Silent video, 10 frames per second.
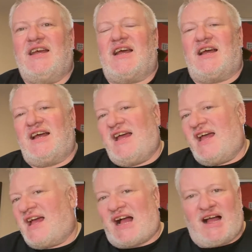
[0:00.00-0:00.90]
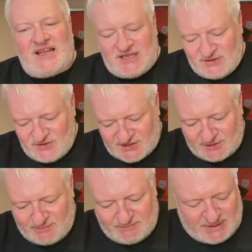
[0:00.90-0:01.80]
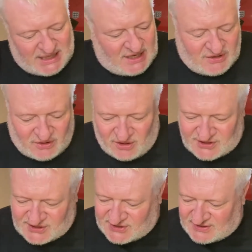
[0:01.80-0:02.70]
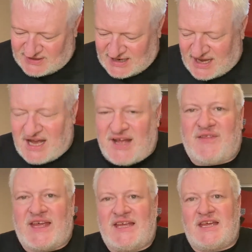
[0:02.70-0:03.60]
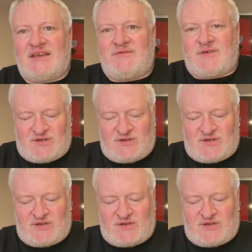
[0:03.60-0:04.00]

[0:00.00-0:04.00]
I use them because they give